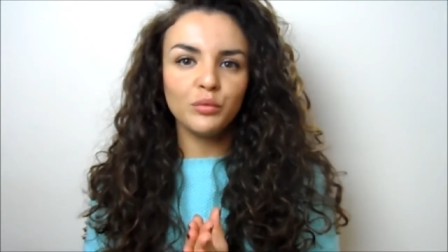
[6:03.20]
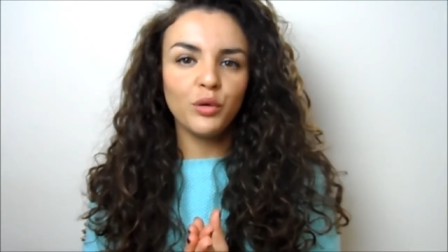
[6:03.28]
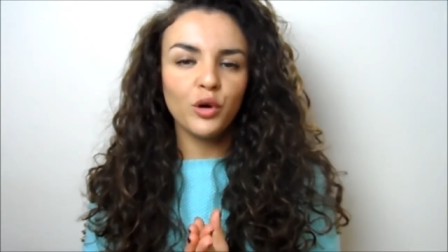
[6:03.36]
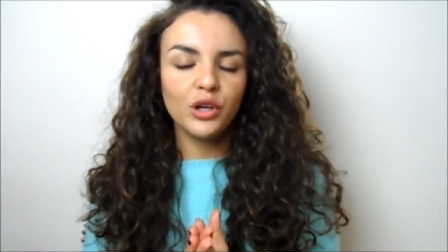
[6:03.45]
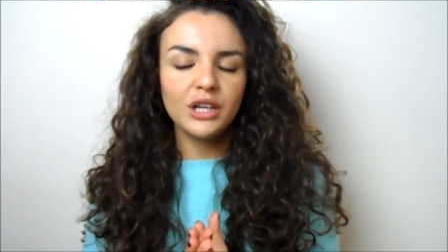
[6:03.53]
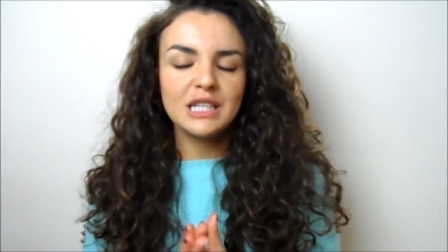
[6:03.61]
oil
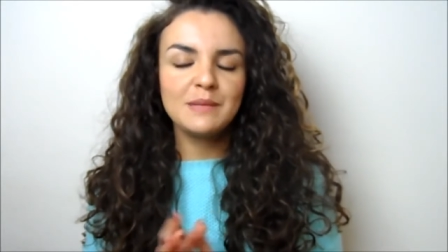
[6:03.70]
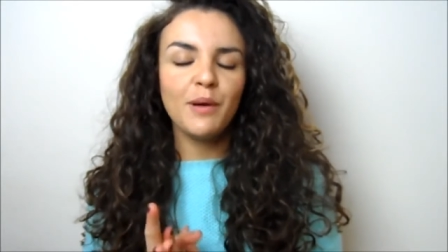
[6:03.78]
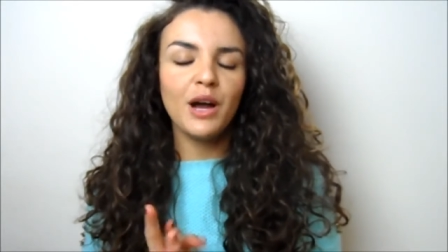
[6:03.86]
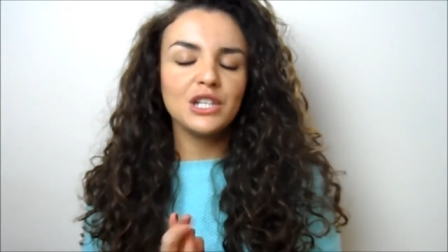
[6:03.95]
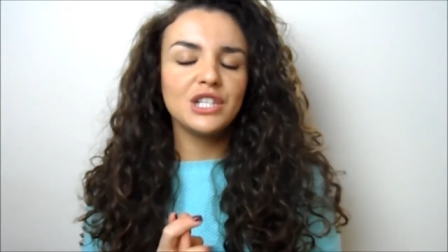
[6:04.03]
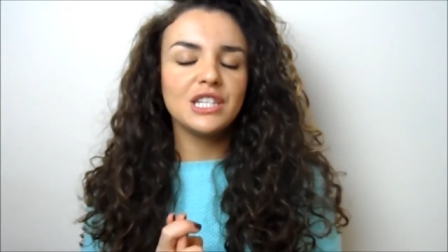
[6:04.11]
products,
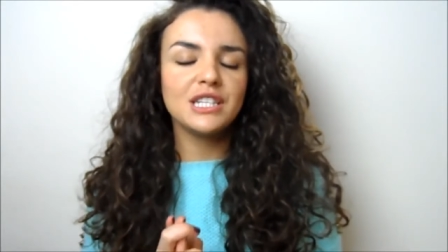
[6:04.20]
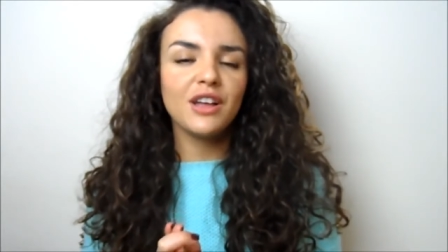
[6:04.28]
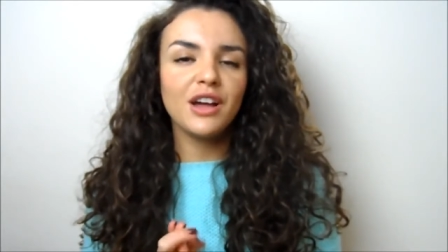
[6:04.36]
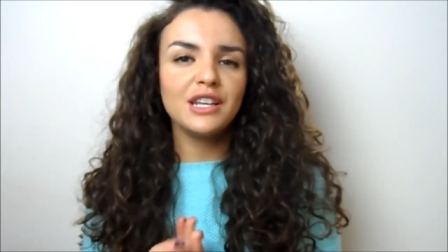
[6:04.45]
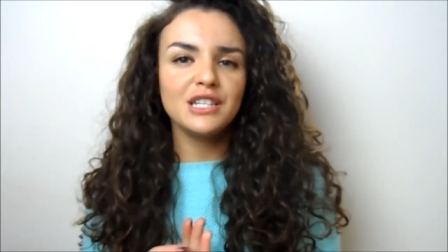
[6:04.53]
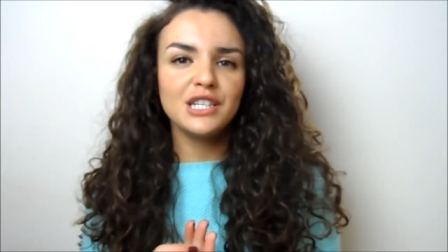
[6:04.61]
but I
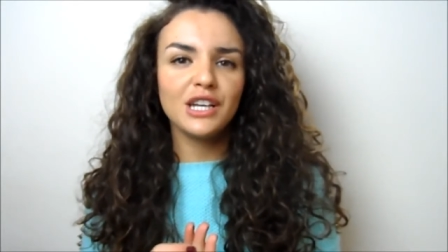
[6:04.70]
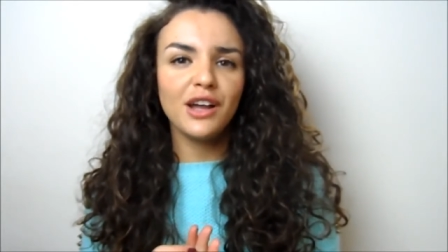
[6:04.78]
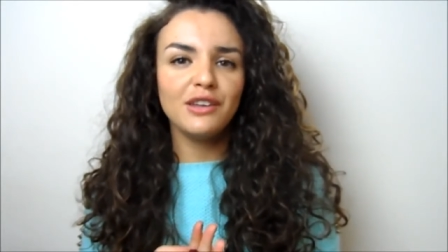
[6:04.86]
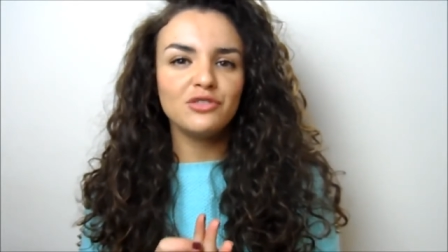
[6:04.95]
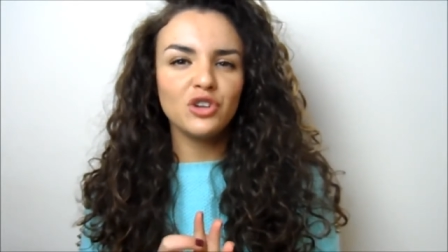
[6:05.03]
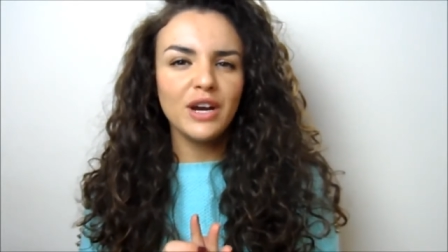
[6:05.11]
decided to
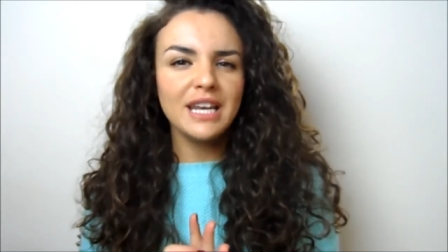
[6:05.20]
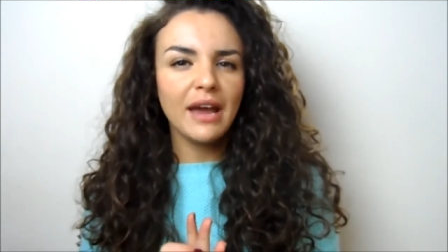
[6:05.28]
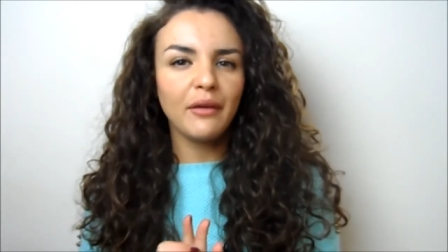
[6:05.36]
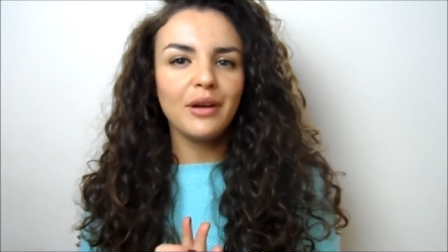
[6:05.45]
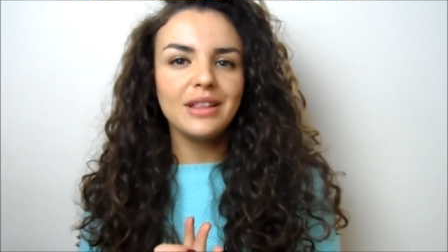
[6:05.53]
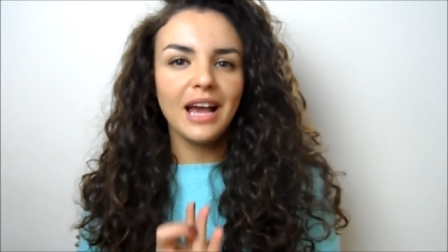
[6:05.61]
kind of try and
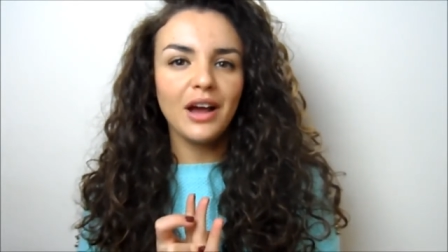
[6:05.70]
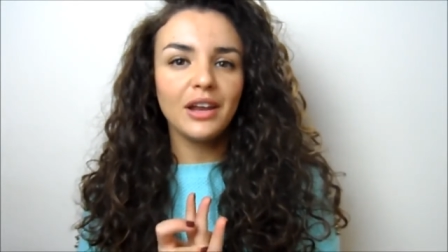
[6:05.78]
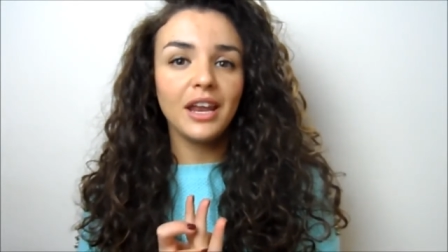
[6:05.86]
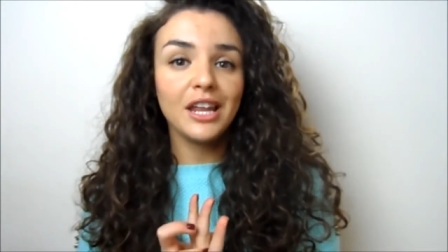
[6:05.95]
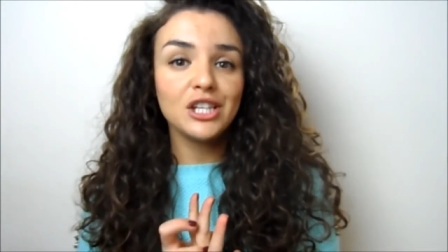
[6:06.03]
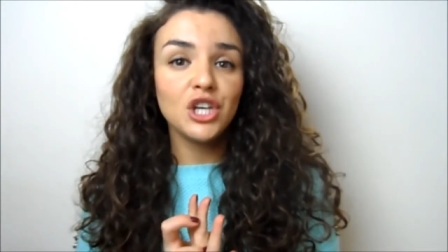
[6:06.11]
narrow it
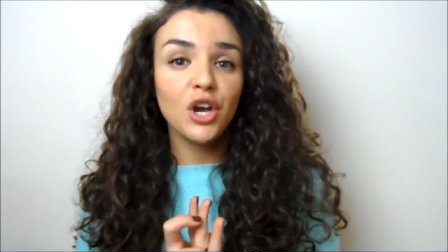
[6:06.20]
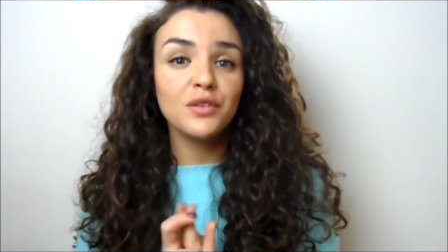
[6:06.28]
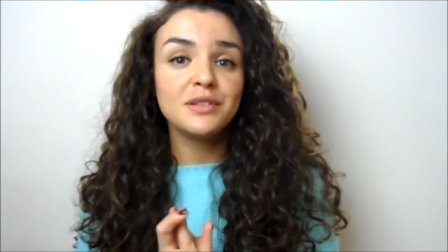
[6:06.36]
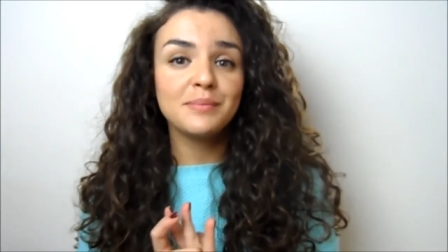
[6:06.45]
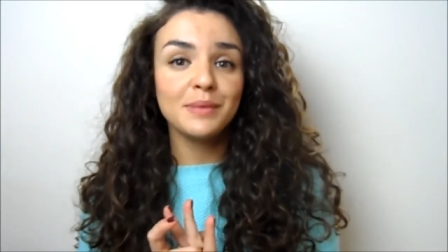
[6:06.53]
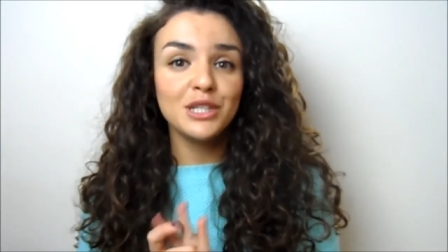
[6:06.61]
down, and I
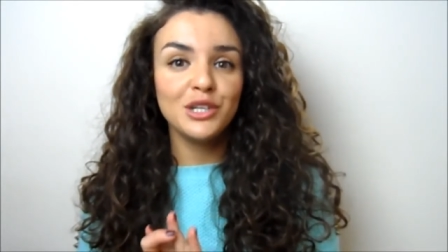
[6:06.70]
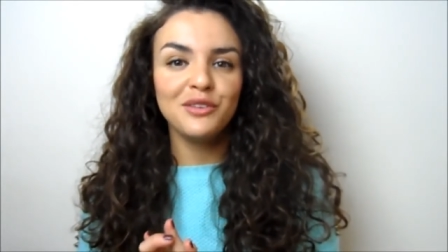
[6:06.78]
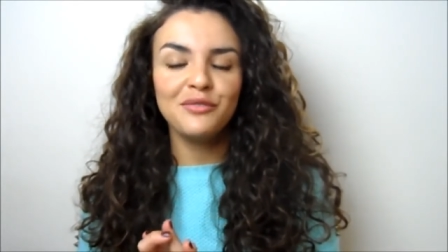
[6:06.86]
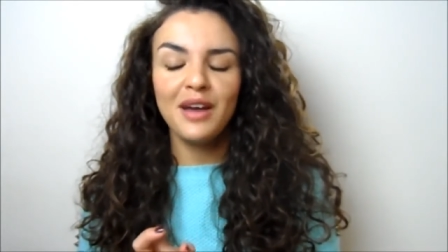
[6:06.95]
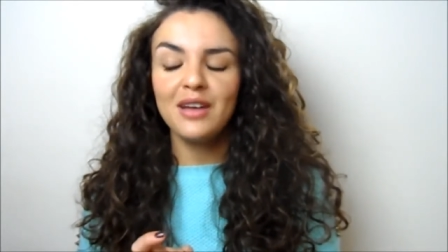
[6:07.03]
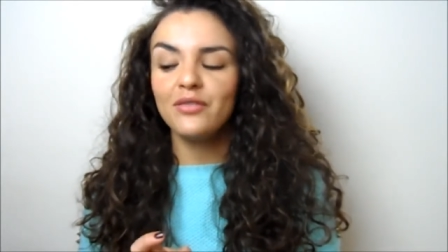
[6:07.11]
chose my
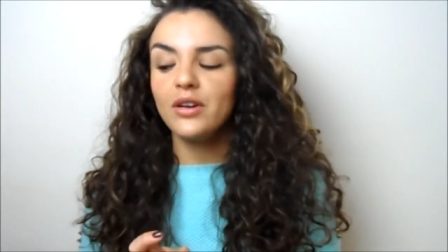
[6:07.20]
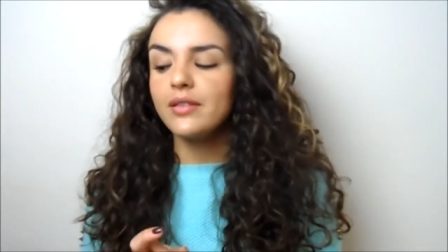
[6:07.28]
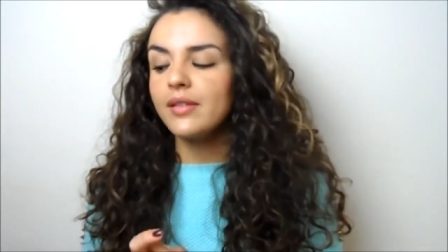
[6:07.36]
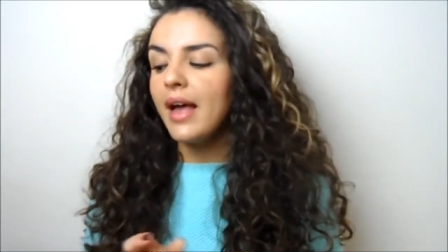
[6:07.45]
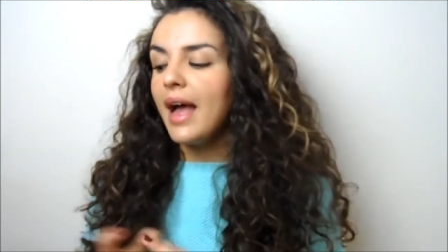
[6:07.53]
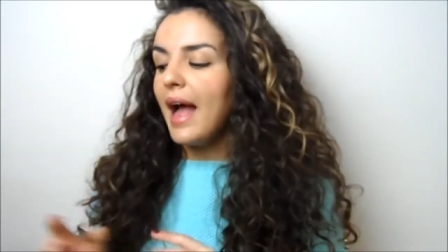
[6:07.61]
two
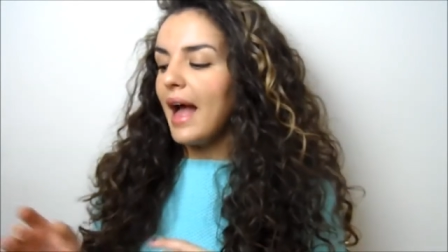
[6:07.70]
favourites.